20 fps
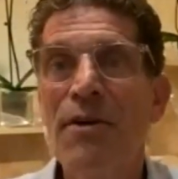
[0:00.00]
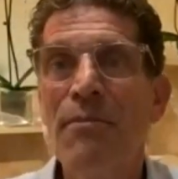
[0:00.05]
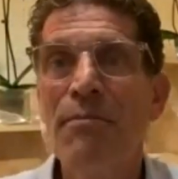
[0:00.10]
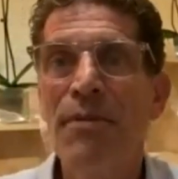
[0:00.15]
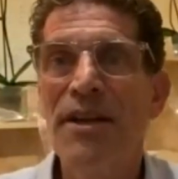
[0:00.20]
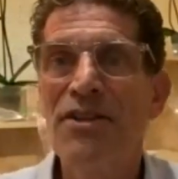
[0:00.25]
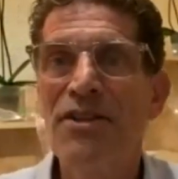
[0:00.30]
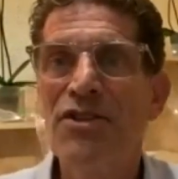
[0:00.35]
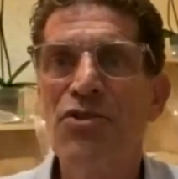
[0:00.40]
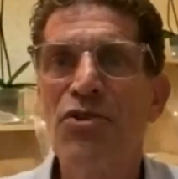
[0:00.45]

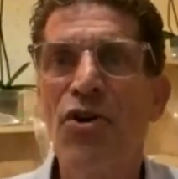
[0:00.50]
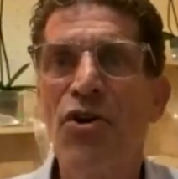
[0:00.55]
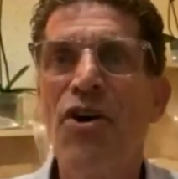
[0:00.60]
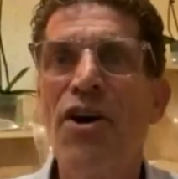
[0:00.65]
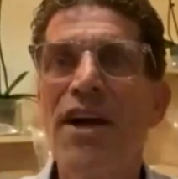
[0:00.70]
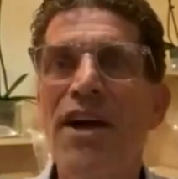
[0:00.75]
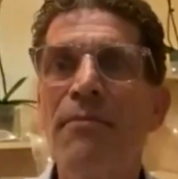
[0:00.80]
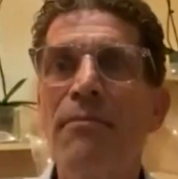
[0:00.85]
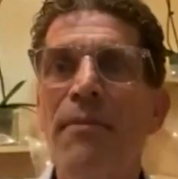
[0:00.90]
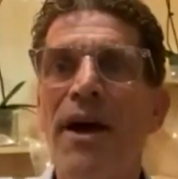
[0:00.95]
but it's
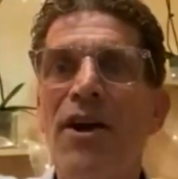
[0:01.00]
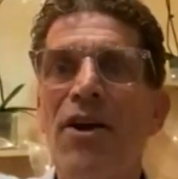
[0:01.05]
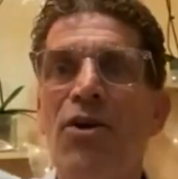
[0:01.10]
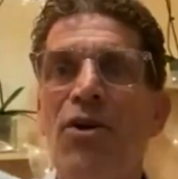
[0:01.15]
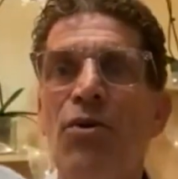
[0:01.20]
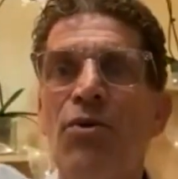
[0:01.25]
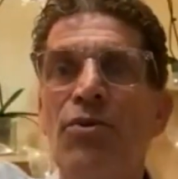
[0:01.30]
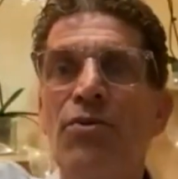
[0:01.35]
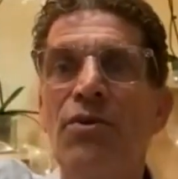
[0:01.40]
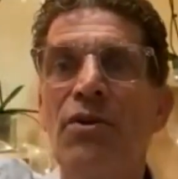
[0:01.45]
drawing my
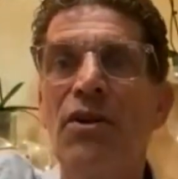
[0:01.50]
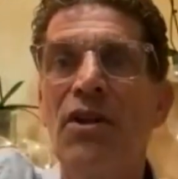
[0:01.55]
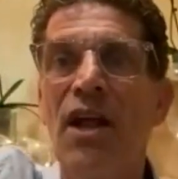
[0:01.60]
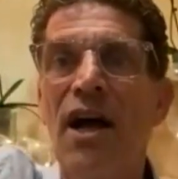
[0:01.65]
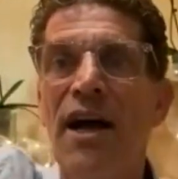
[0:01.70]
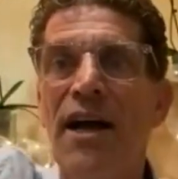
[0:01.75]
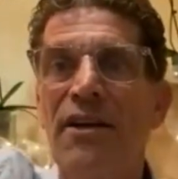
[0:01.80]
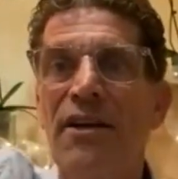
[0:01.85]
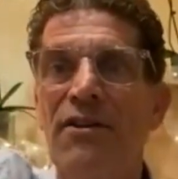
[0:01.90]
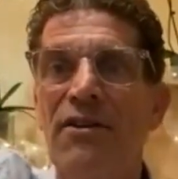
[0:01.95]
own
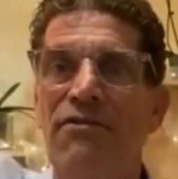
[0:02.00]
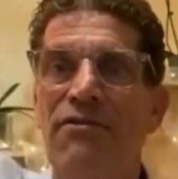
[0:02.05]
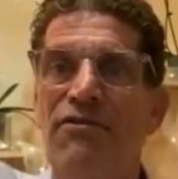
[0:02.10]
line of